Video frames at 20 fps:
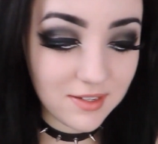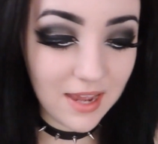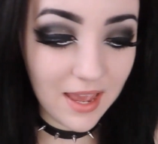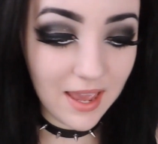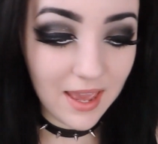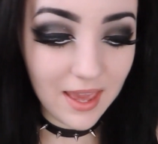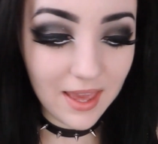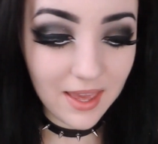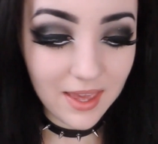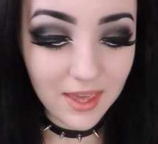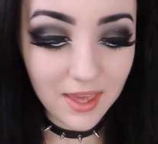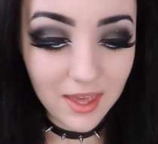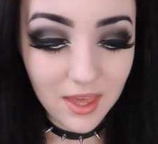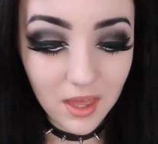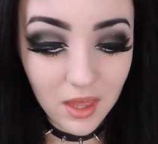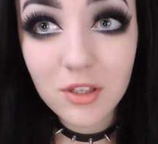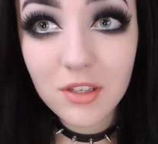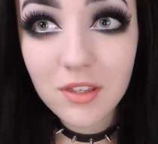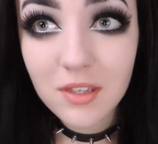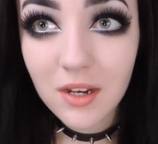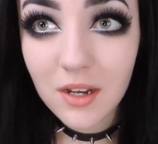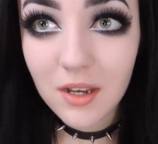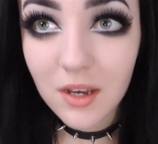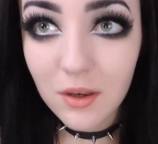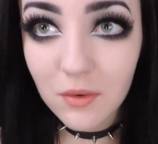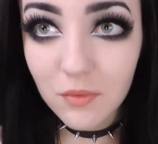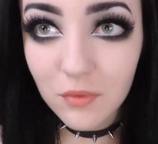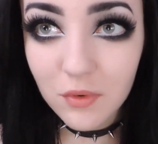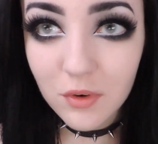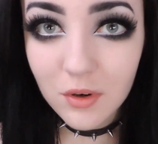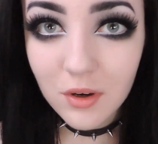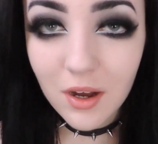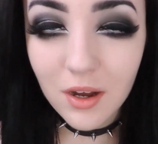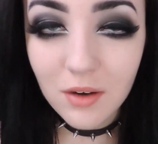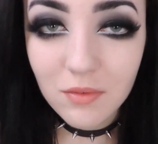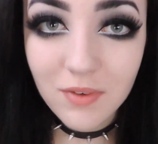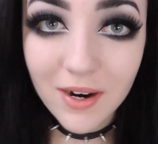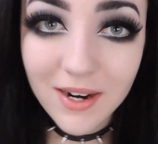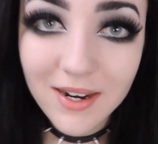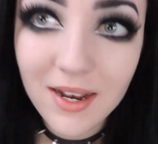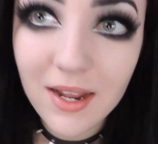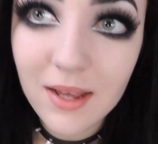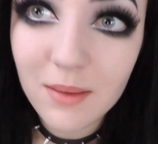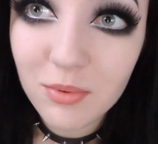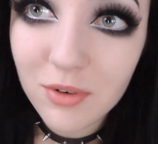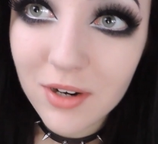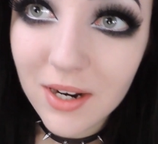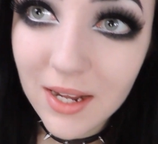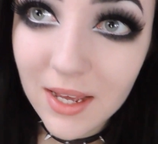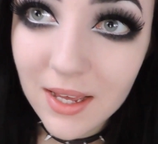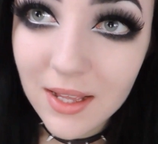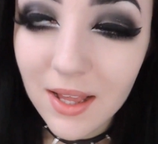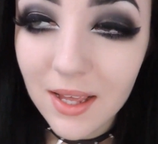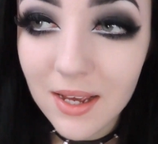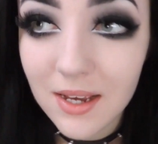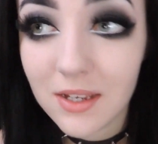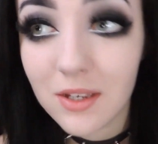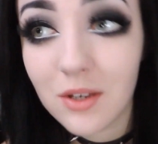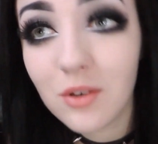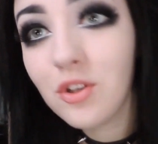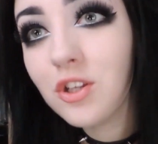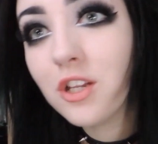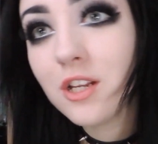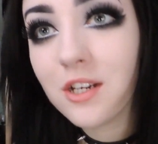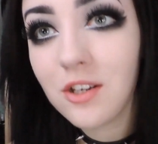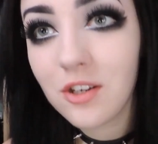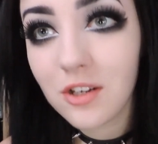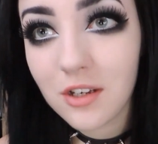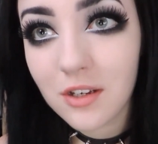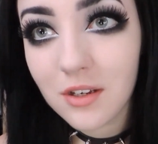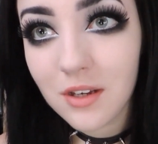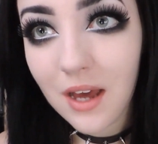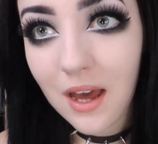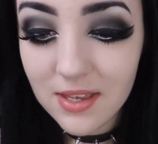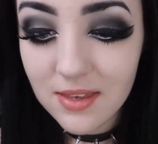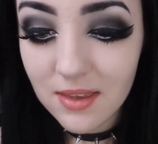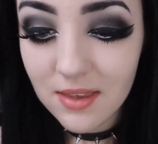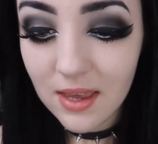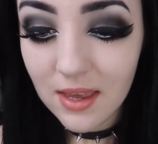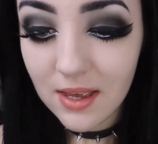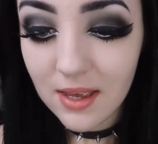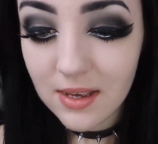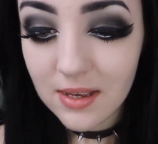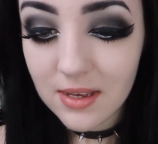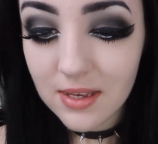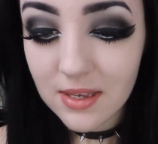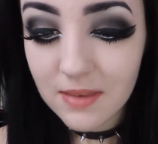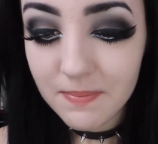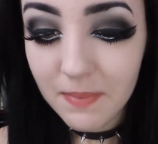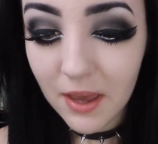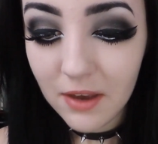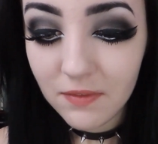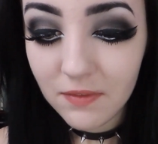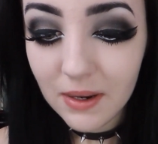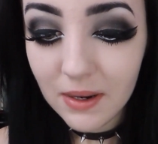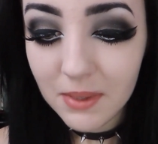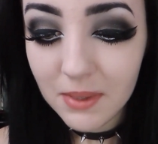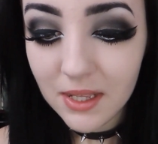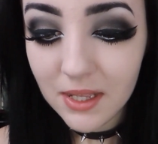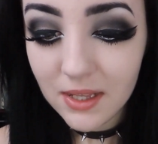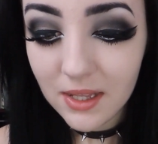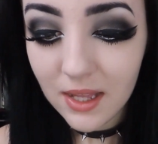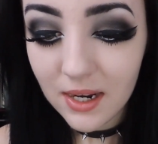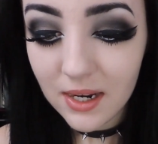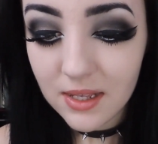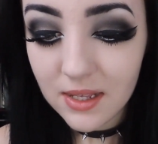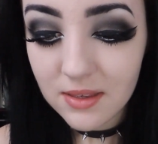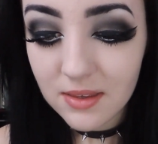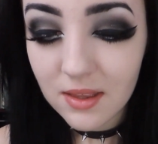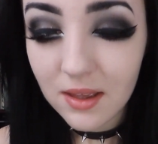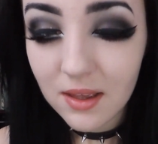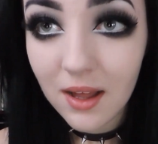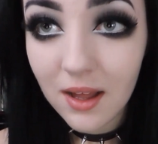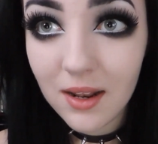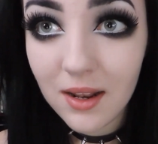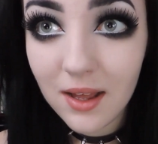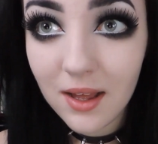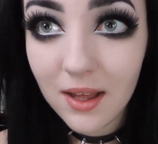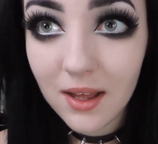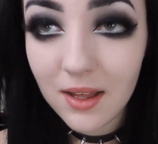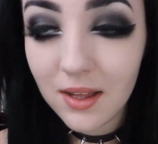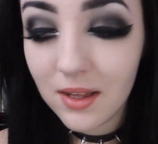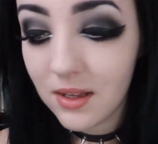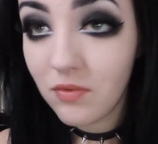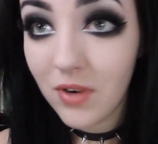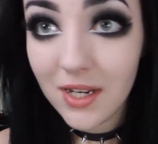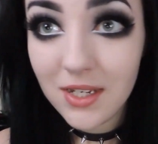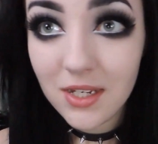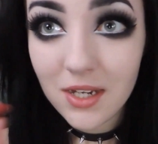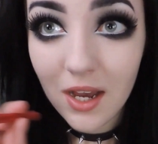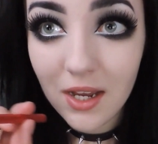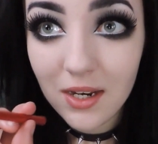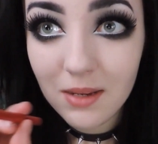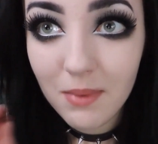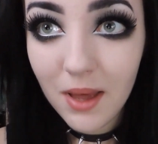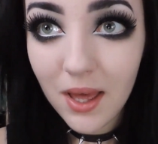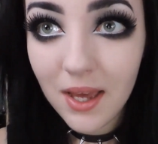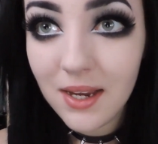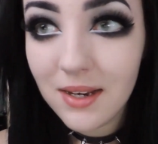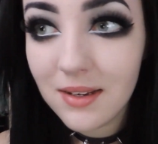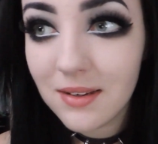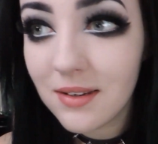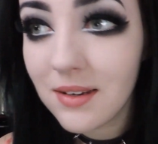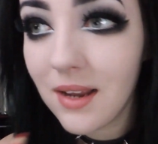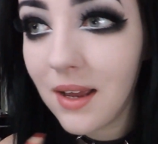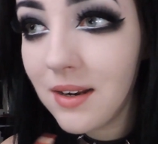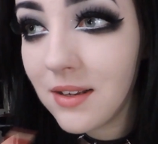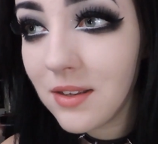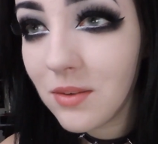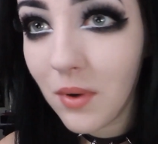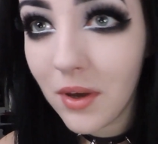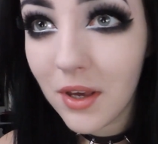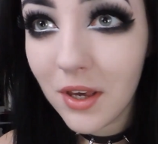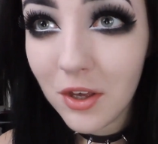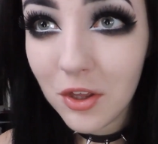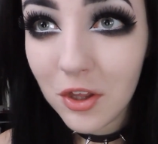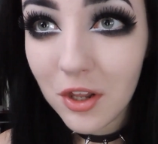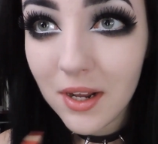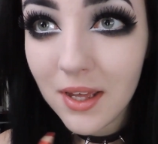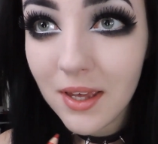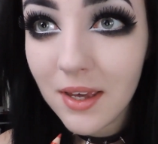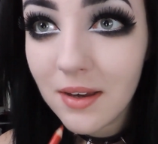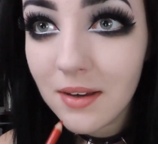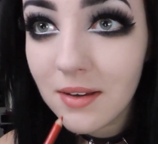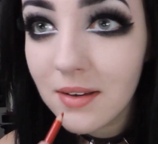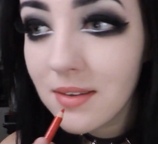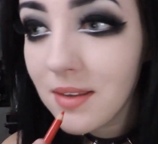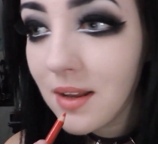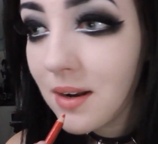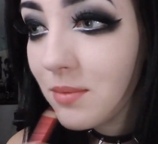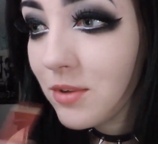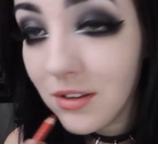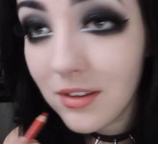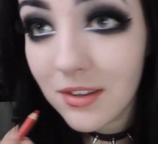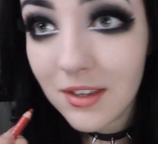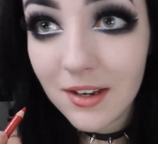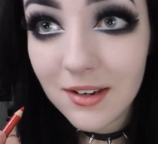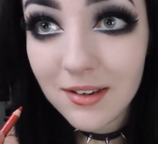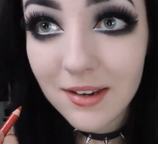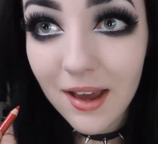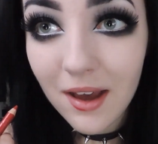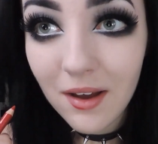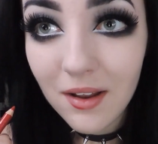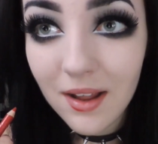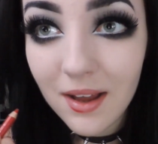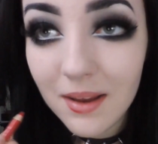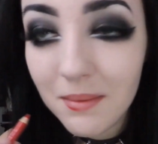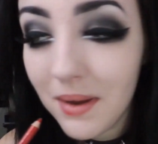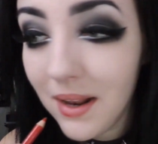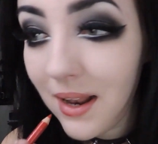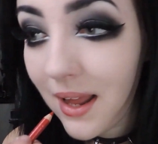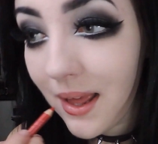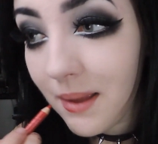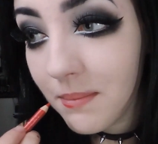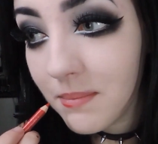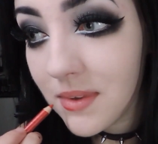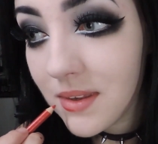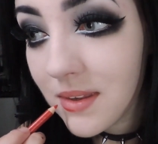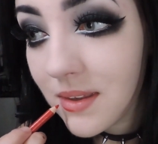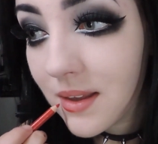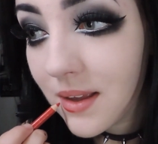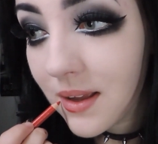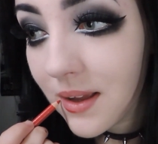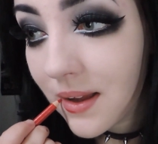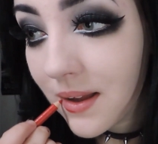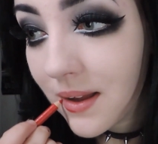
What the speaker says: to go for a red lip, really, like I usually do. This is by Rimmel and it's the colour Red Dynamite, and it's what I usually use, and I'm just going to outline my lips